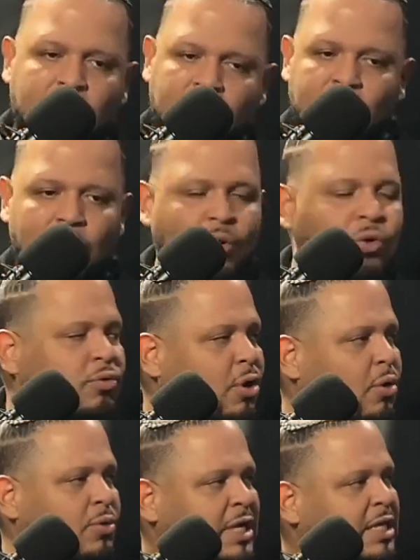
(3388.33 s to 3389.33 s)
who
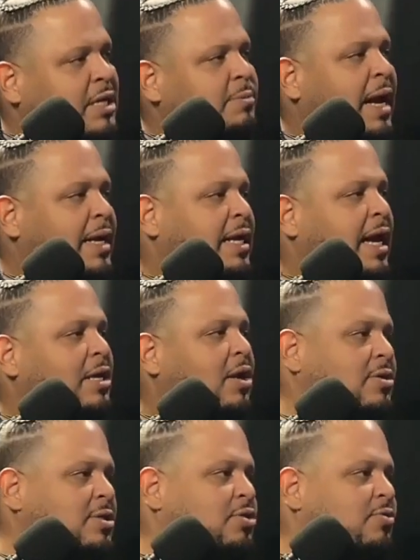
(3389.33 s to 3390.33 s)
knows? Somehow they got
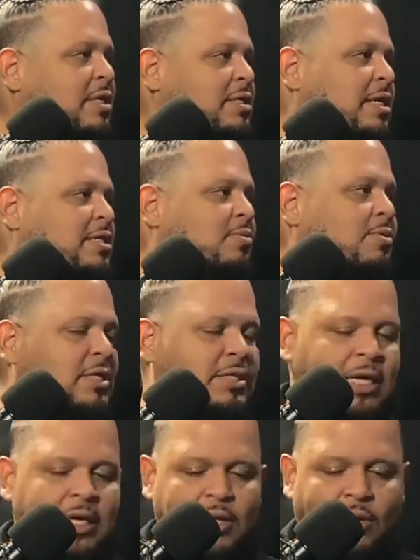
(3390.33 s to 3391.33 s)
lost in translation what this
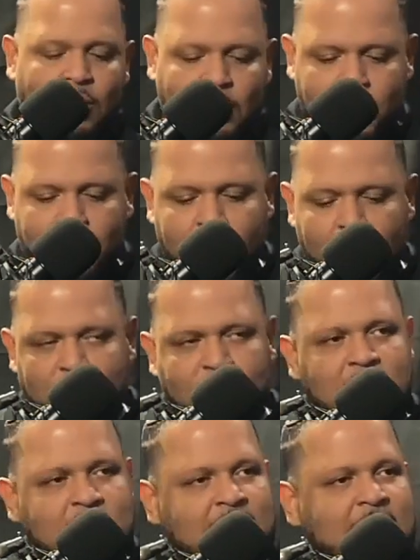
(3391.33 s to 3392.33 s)
lady ordered. So
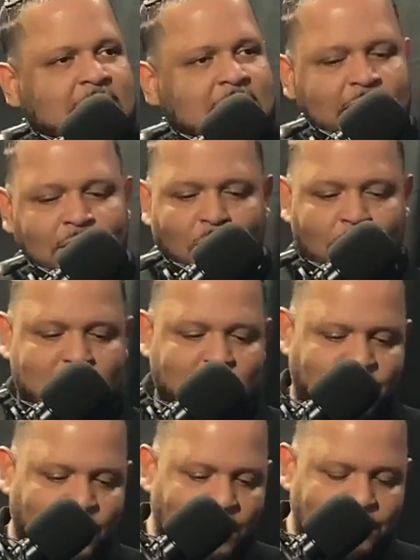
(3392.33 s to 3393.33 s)
let's say this lady orders a
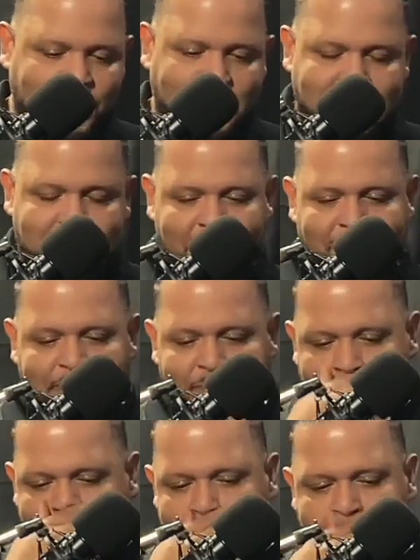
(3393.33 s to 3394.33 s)
4-piece,
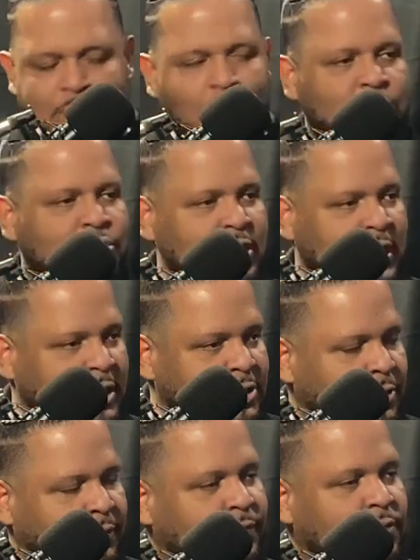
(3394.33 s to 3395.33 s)
and so she gets
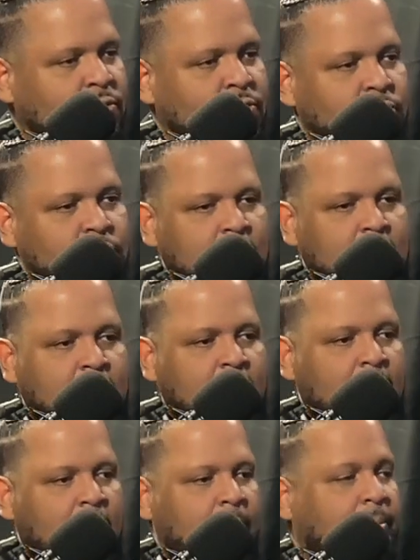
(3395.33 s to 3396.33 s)
her food,
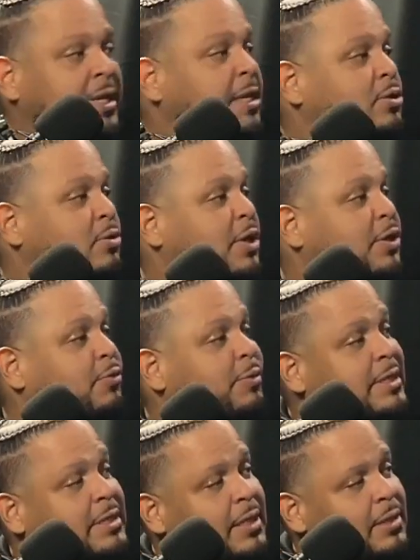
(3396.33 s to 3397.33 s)
but there's only 3
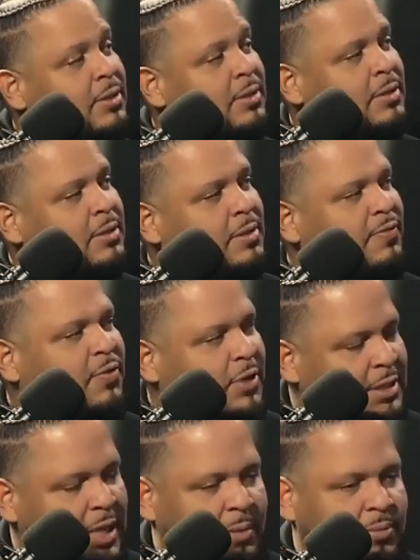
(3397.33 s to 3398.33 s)
tenders, for
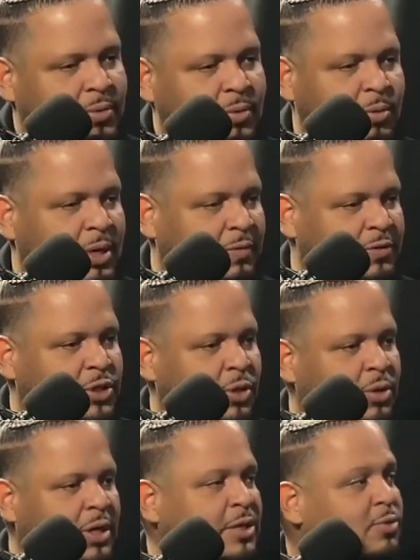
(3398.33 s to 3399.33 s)
example, whatever she
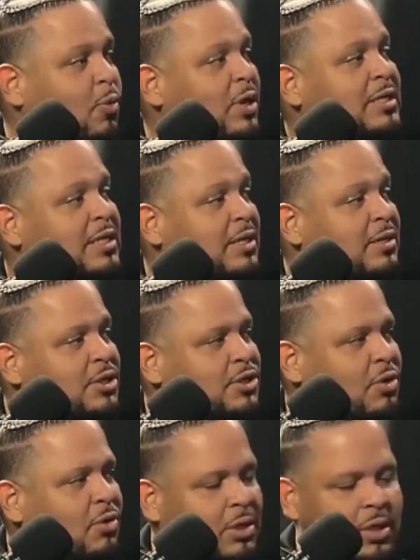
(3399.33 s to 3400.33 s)
ordered. There's 1 tender
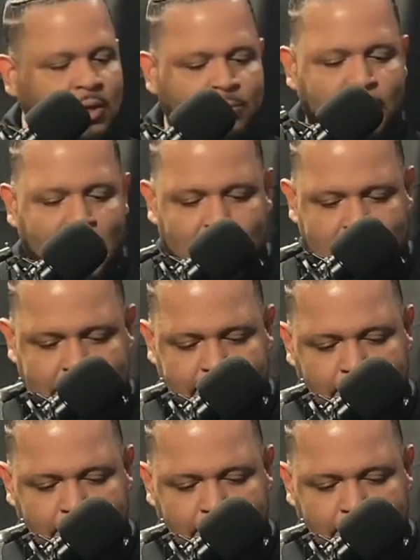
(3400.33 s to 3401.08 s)
short in her box.